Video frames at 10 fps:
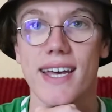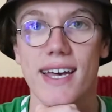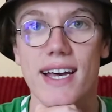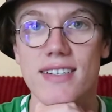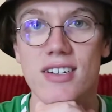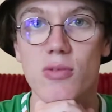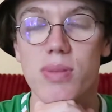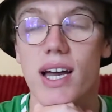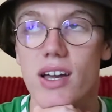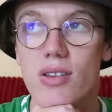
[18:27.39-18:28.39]
is an old
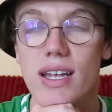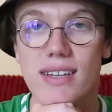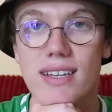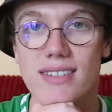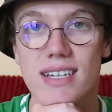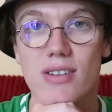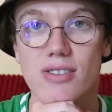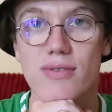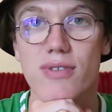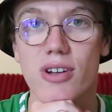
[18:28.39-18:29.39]
player who they did sell
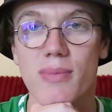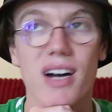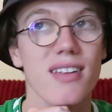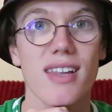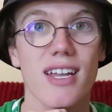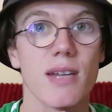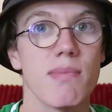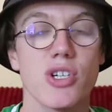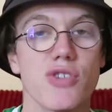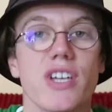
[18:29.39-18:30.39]
to Fulham. I think they need
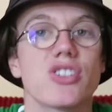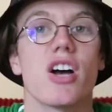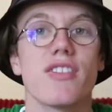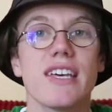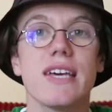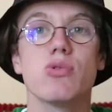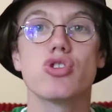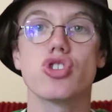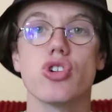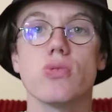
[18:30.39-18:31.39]
Mitrovic. I think he would
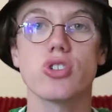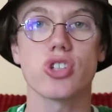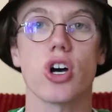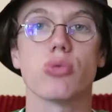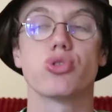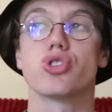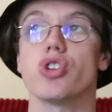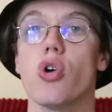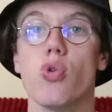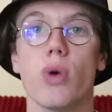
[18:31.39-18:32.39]
suit the style
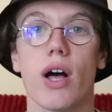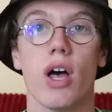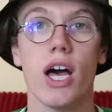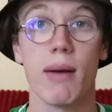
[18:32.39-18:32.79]
so well.